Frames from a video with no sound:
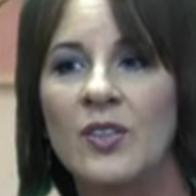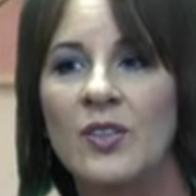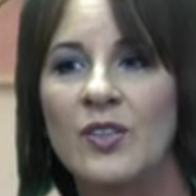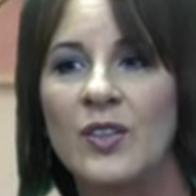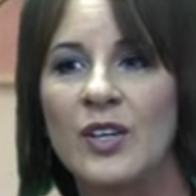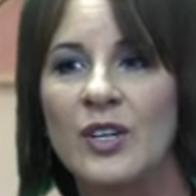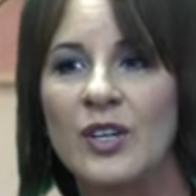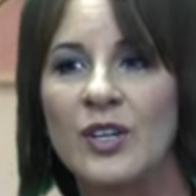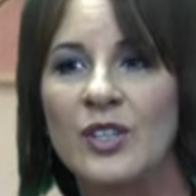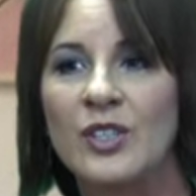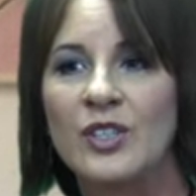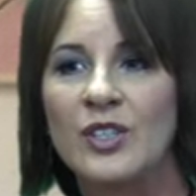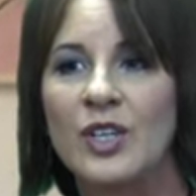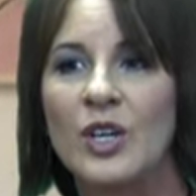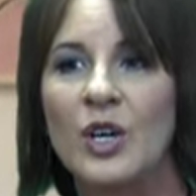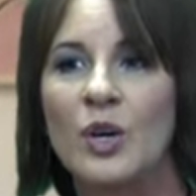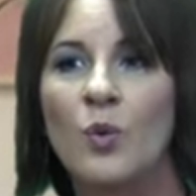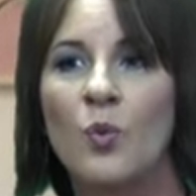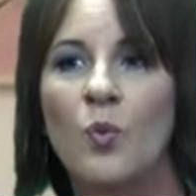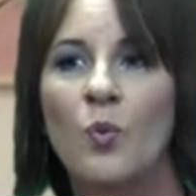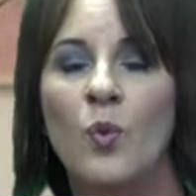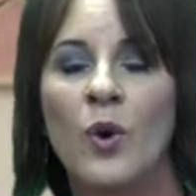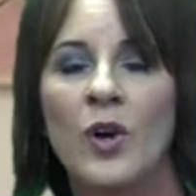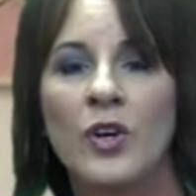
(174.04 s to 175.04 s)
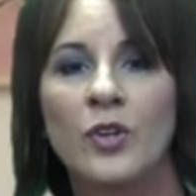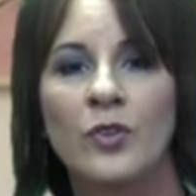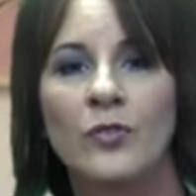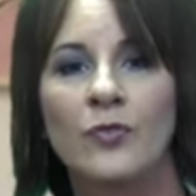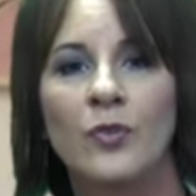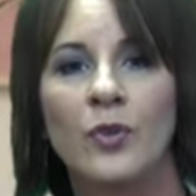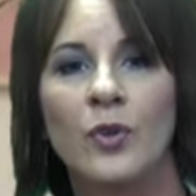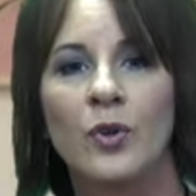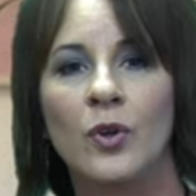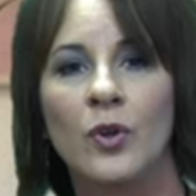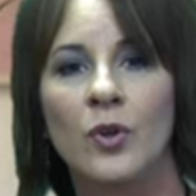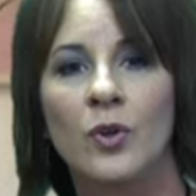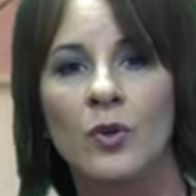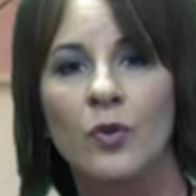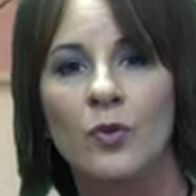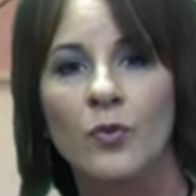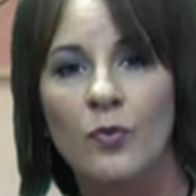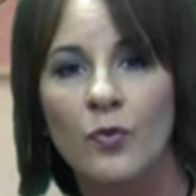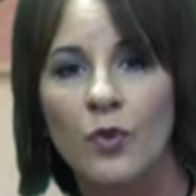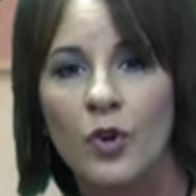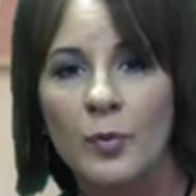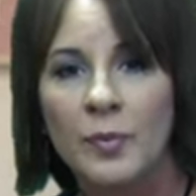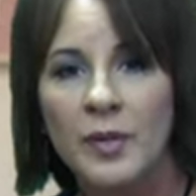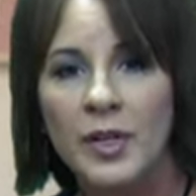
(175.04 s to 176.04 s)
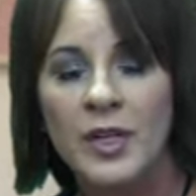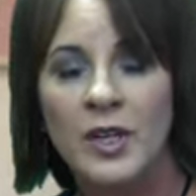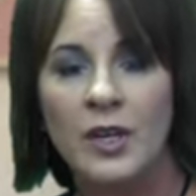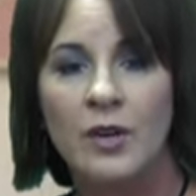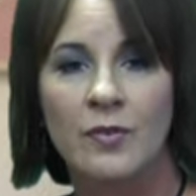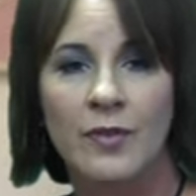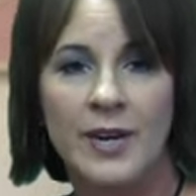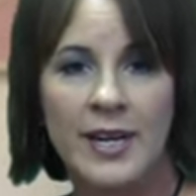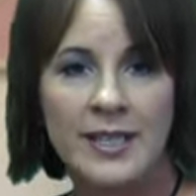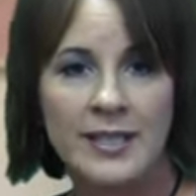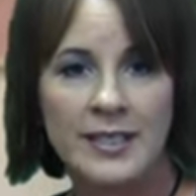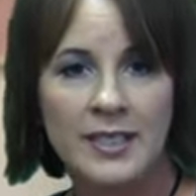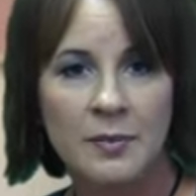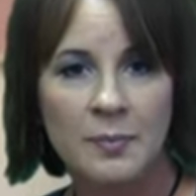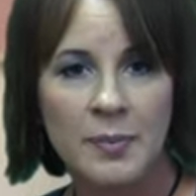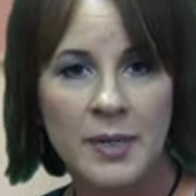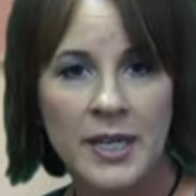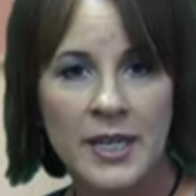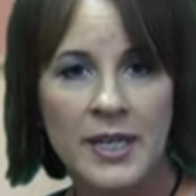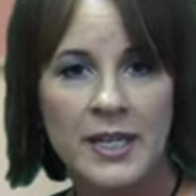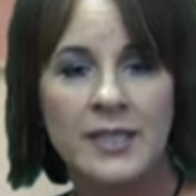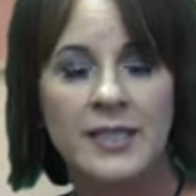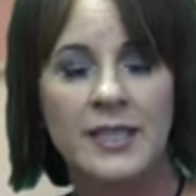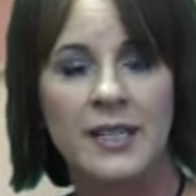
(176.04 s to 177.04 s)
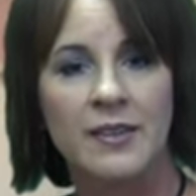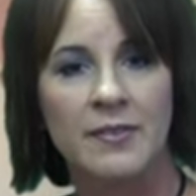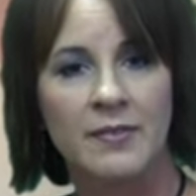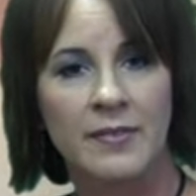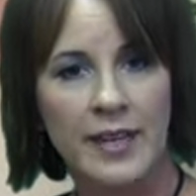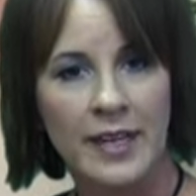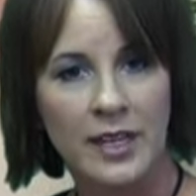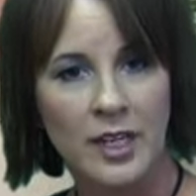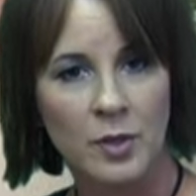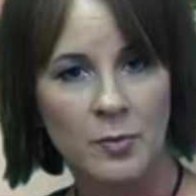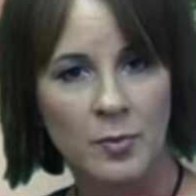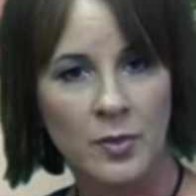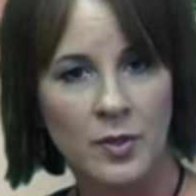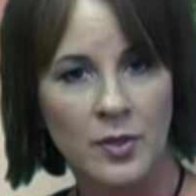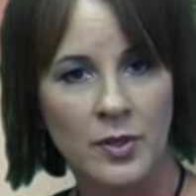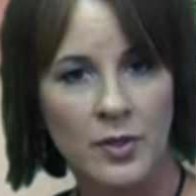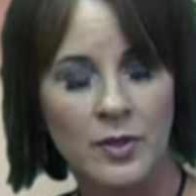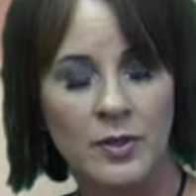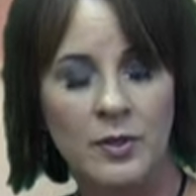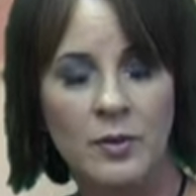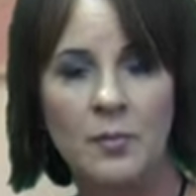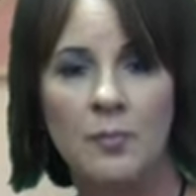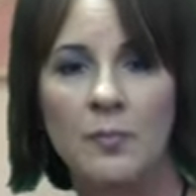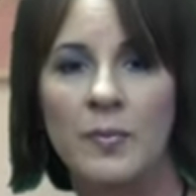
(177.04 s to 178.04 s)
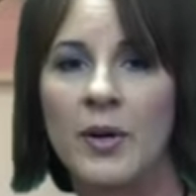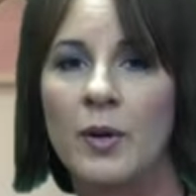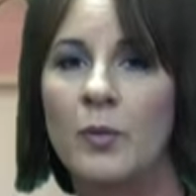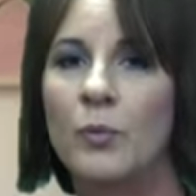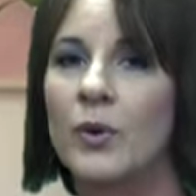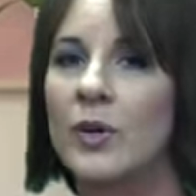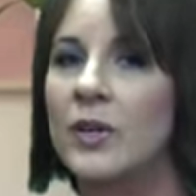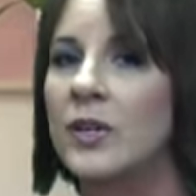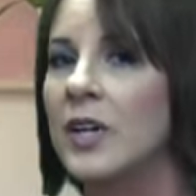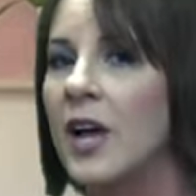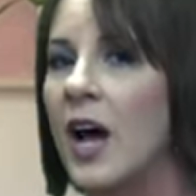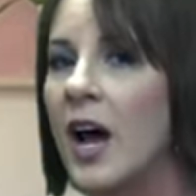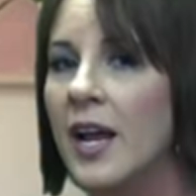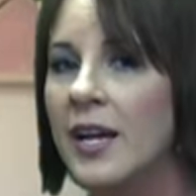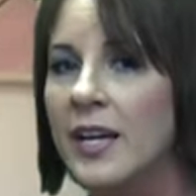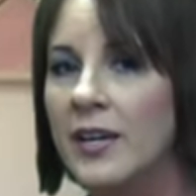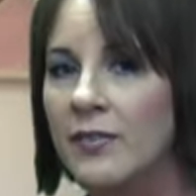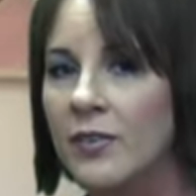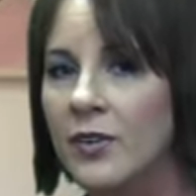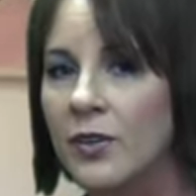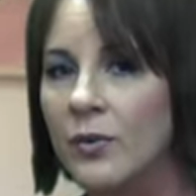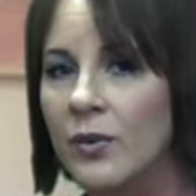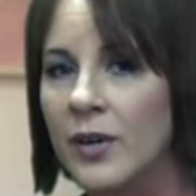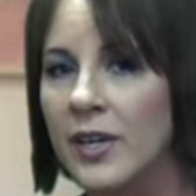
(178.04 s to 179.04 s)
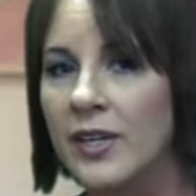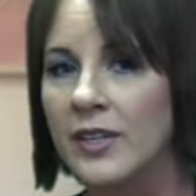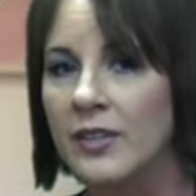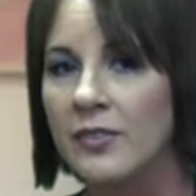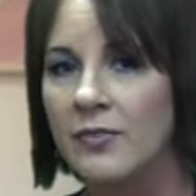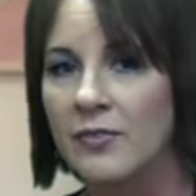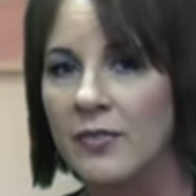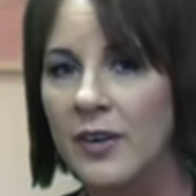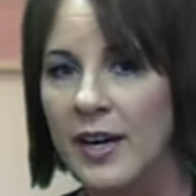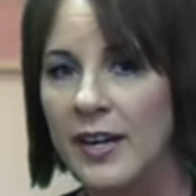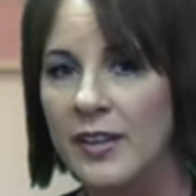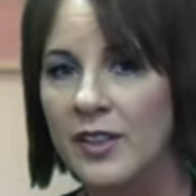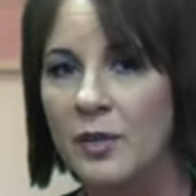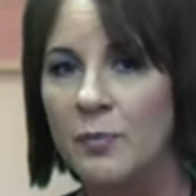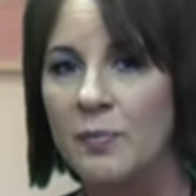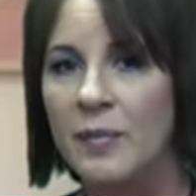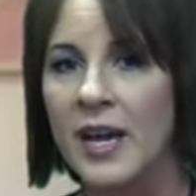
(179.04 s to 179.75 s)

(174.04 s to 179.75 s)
there's wonderful formula recipes available, but we're not ever going to find them